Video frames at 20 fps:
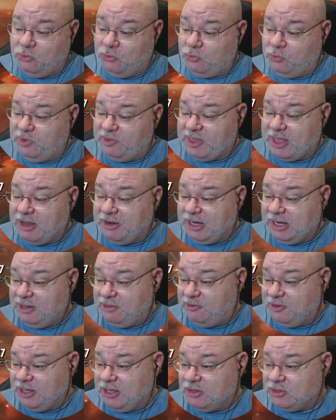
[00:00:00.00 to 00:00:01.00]
without
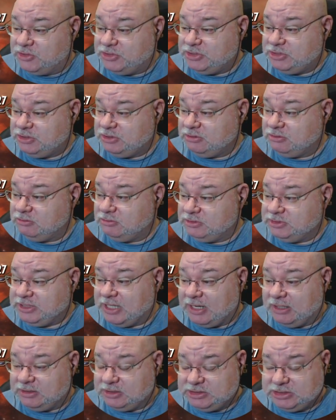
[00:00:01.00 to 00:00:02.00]
anything else
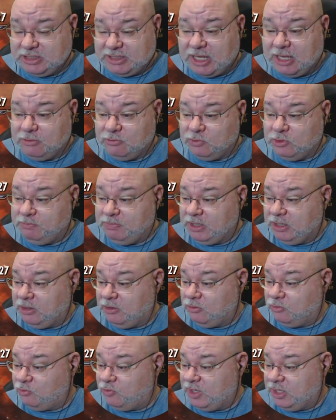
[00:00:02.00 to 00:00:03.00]
done. So that would
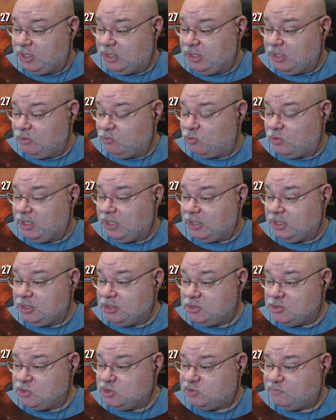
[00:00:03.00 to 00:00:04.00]
be really, really
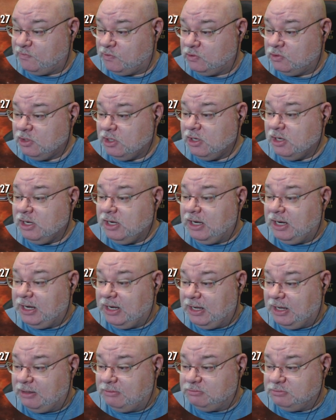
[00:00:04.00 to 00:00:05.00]
useful.
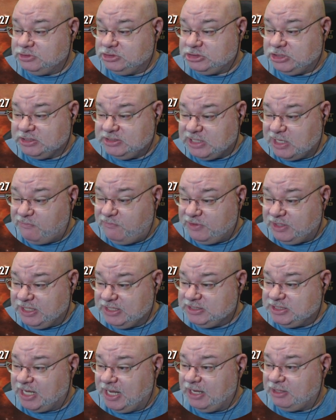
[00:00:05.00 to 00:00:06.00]
So
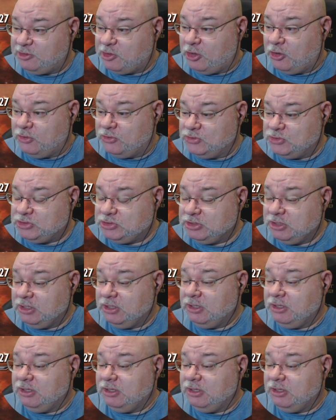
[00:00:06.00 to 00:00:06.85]
definitely take those.